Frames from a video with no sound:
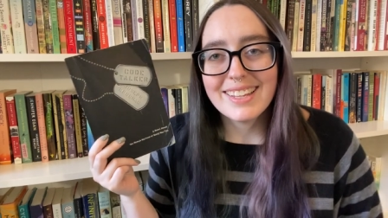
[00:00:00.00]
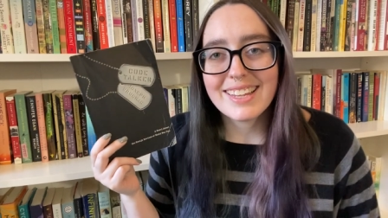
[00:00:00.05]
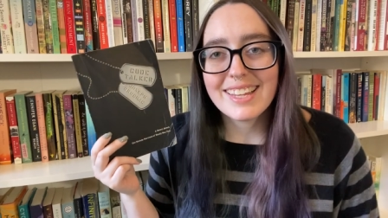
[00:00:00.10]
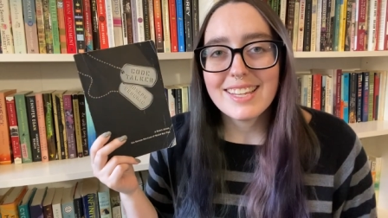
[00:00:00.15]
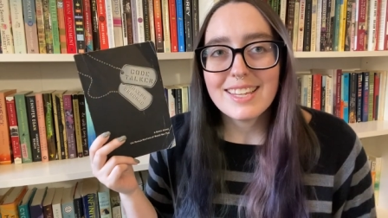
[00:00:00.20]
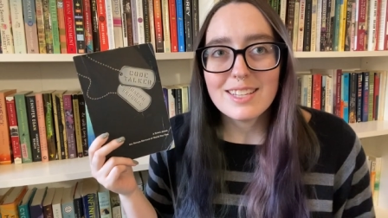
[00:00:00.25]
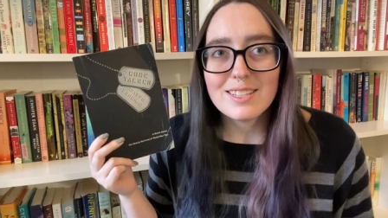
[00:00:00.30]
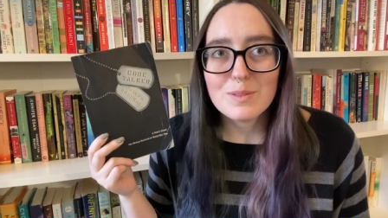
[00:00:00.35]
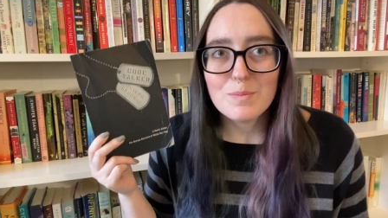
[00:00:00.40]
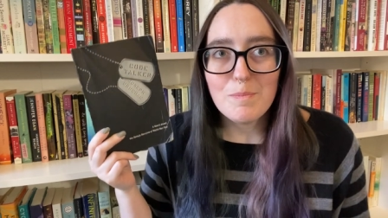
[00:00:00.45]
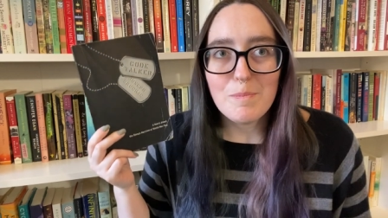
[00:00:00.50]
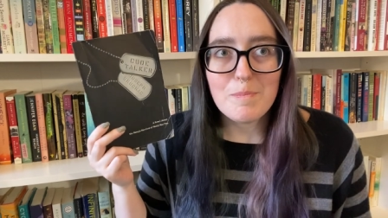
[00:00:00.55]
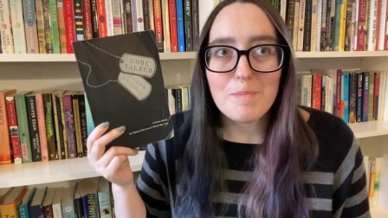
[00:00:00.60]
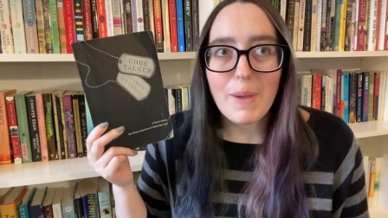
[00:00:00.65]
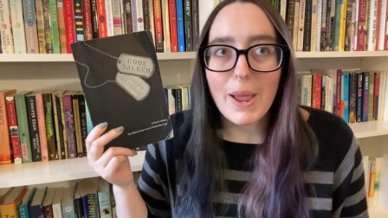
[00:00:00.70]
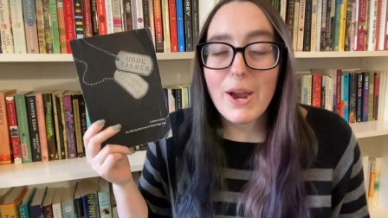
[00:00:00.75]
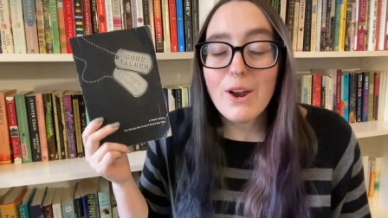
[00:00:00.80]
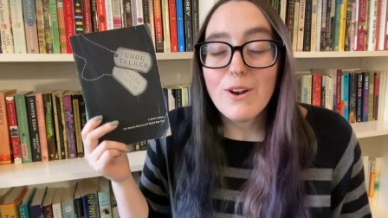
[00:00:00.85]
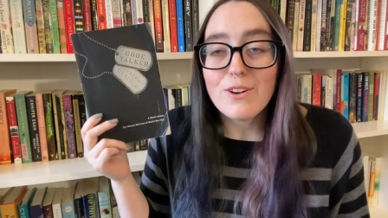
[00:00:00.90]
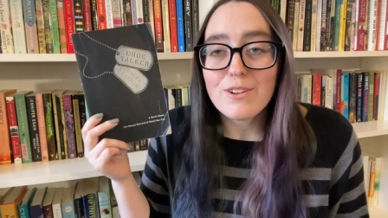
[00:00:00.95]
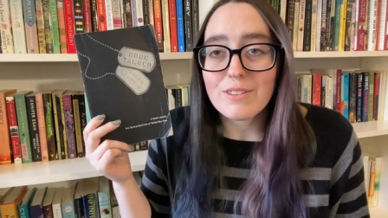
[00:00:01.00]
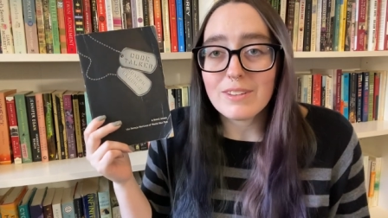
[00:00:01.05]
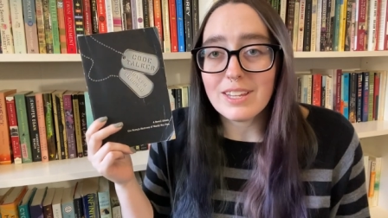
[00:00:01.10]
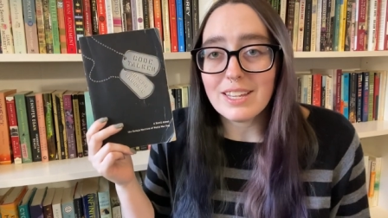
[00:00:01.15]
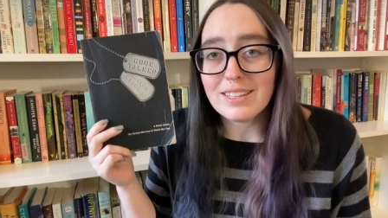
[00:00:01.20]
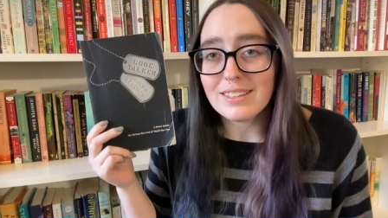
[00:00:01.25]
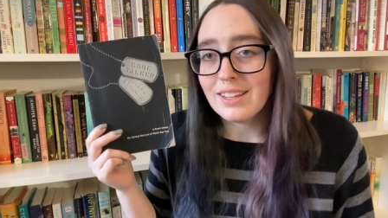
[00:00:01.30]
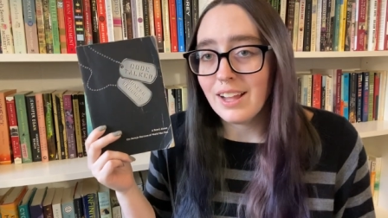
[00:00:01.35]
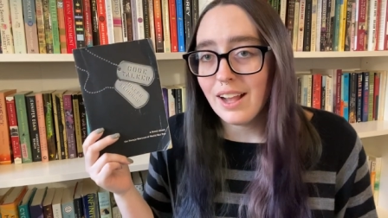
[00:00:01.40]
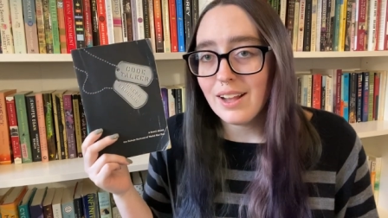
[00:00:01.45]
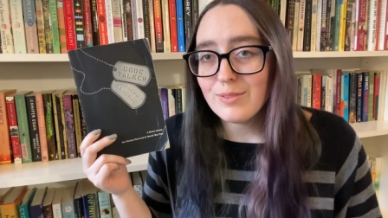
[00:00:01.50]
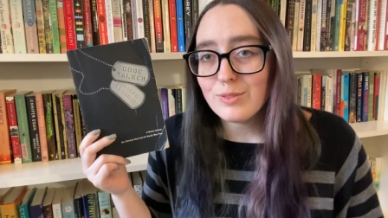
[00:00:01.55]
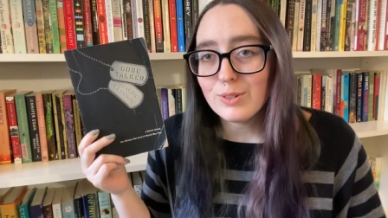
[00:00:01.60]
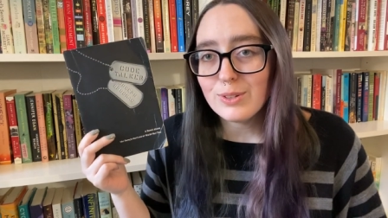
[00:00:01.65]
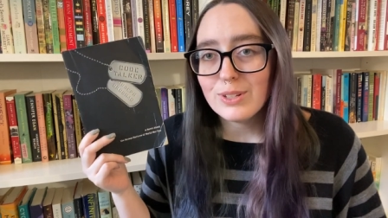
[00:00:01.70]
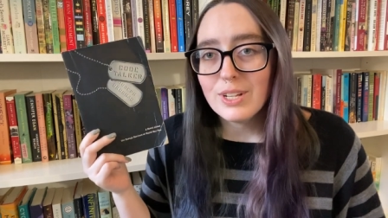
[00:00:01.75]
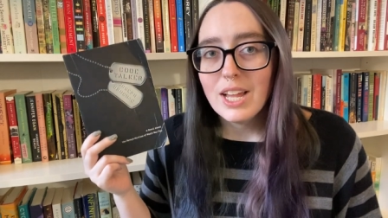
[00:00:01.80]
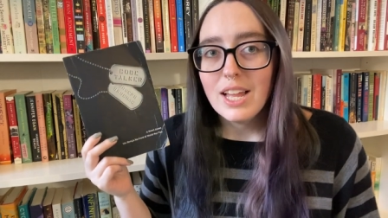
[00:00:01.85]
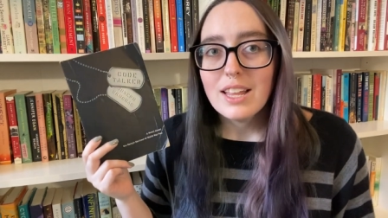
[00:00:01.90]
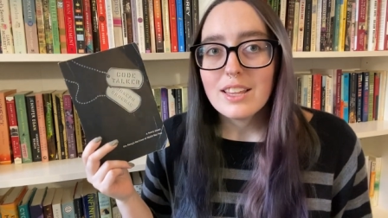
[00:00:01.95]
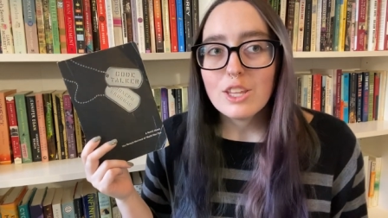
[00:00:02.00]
like, it's barely a novel.